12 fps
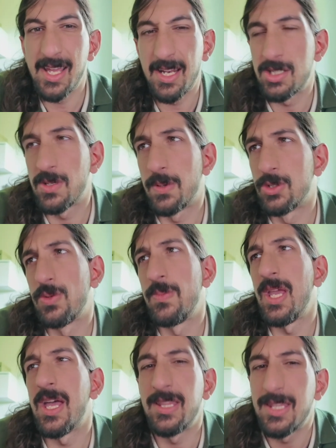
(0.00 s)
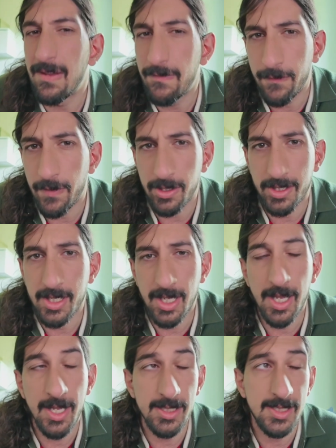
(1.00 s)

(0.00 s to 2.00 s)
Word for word: it is supposed to be a different uh,